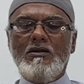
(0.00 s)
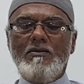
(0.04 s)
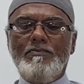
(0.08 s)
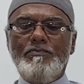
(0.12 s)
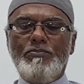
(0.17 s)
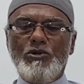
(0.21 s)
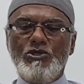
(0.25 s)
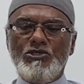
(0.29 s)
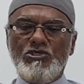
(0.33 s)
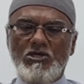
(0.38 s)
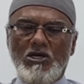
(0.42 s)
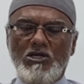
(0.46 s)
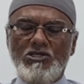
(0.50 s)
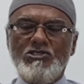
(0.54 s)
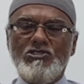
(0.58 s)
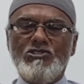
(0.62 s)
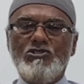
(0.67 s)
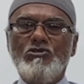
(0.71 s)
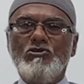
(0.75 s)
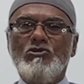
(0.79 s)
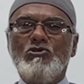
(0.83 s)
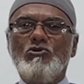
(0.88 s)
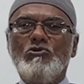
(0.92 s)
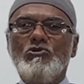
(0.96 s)
push us
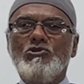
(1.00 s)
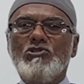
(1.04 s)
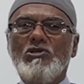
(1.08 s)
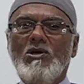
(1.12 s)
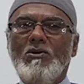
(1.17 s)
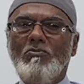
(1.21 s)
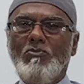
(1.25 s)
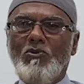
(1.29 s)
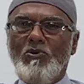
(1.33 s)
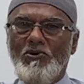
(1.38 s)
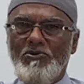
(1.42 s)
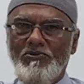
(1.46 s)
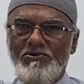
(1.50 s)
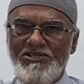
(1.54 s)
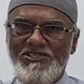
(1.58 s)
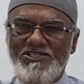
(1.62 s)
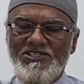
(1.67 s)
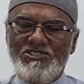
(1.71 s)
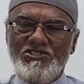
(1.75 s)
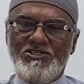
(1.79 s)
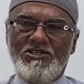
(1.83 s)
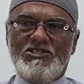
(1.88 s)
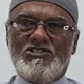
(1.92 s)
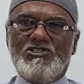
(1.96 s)
to do some more
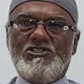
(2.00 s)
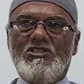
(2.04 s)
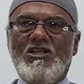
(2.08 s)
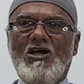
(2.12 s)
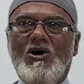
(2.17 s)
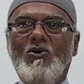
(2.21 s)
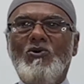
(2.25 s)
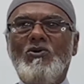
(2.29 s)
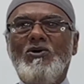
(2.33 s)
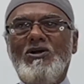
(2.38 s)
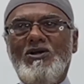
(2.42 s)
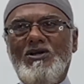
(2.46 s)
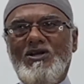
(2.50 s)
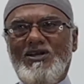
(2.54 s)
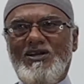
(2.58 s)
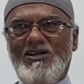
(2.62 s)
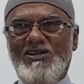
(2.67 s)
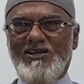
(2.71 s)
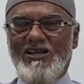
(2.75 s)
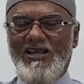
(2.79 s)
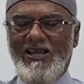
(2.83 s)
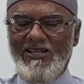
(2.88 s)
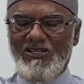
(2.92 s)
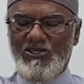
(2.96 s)
research now
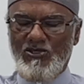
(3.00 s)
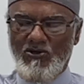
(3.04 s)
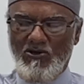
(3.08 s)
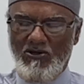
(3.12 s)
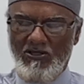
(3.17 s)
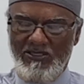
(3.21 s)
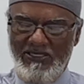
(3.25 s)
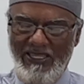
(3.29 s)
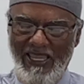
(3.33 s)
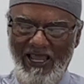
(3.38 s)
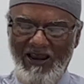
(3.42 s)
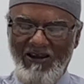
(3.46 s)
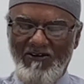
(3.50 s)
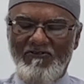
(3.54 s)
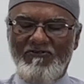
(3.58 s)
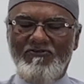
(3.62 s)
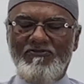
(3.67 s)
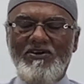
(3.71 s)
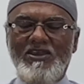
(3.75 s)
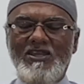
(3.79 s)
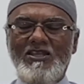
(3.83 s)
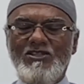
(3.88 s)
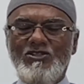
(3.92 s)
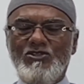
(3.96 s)
and to delve
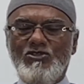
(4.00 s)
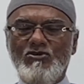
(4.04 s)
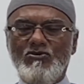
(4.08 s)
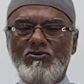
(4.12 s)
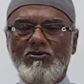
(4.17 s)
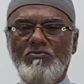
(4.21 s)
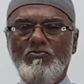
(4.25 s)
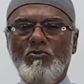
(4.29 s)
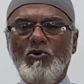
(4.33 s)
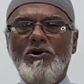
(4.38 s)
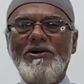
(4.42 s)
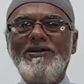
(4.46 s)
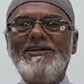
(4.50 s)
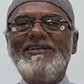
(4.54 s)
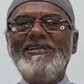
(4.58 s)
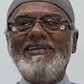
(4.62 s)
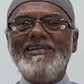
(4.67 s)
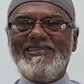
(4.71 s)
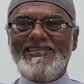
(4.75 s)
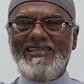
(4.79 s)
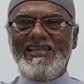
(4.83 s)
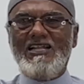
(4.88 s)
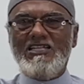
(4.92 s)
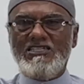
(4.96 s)
into more
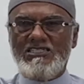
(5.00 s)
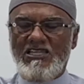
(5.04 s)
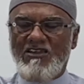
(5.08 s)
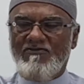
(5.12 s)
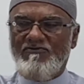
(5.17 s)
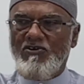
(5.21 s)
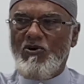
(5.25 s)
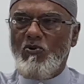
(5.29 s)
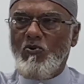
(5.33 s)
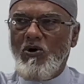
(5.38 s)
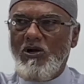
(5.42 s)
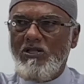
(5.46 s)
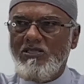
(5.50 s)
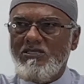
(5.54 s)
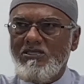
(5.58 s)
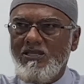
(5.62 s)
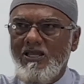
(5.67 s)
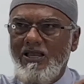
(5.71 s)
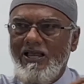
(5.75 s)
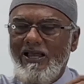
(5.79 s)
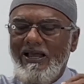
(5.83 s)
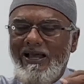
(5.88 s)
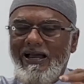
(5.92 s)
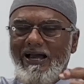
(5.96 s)
details if you want
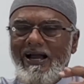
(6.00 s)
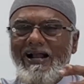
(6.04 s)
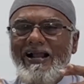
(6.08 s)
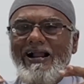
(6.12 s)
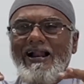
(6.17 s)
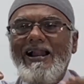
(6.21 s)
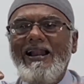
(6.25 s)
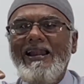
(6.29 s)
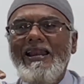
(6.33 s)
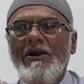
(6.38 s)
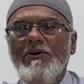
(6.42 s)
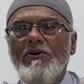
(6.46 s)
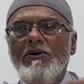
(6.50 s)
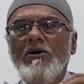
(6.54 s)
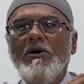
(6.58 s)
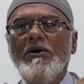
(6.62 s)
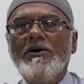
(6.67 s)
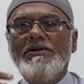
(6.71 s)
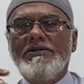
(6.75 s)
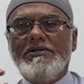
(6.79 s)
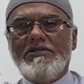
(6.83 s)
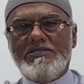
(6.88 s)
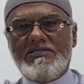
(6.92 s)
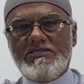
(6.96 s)
a clearer
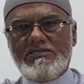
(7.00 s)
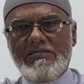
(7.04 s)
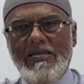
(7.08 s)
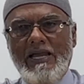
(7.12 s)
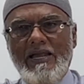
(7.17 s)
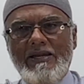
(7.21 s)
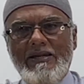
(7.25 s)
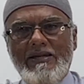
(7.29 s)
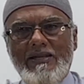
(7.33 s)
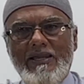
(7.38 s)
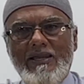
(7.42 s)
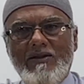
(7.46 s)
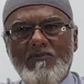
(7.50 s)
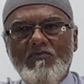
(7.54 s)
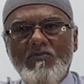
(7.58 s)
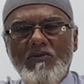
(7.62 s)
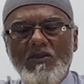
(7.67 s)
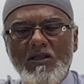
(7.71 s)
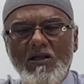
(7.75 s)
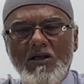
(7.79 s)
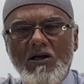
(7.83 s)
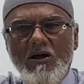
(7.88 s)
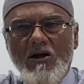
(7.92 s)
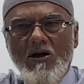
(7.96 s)
understanding
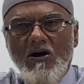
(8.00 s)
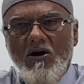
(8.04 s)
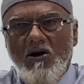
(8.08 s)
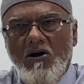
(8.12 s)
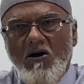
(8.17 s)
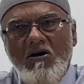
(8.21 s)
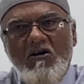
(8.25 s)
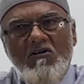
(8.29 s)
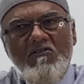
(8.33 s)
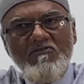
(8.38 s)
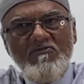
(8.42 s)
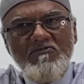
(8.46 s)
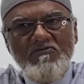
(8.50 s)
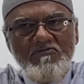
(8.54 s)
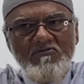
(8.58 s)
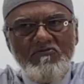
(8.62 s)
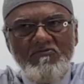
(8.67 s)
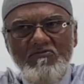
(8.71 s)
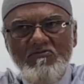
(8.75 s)
of